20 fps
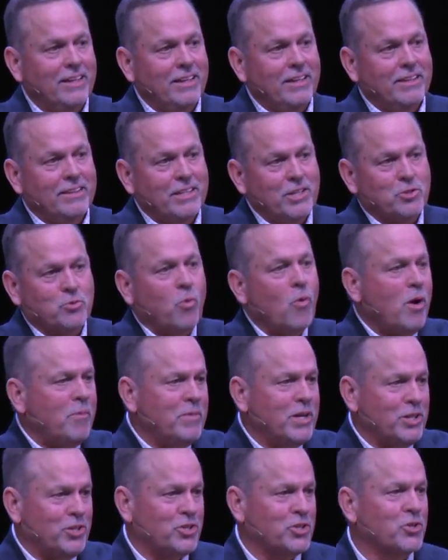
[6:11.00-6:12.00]
This
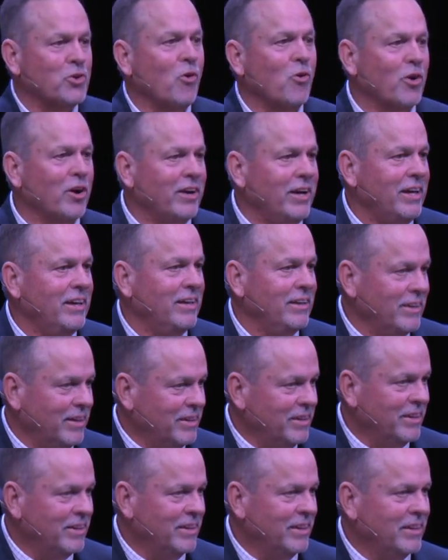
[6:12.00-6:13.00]
woman's story
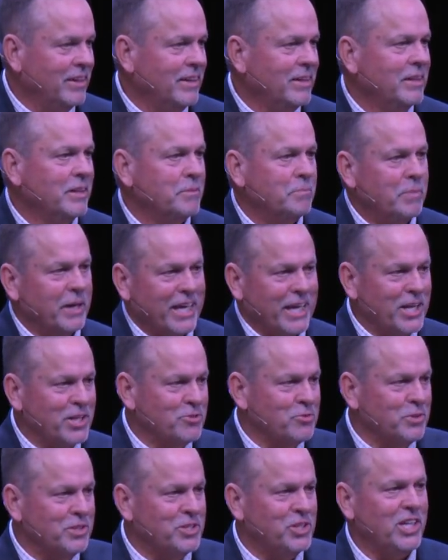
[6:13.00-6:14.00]
begins
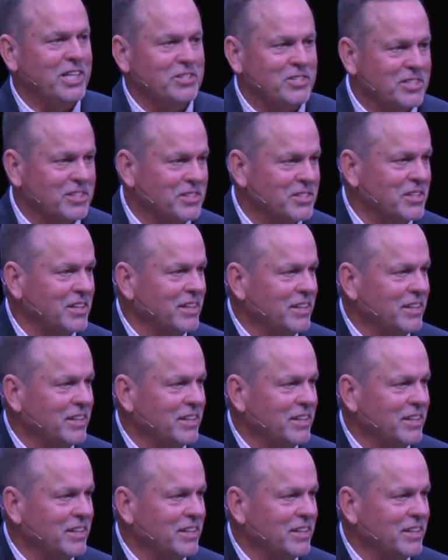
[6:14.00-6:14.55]
with Jesus.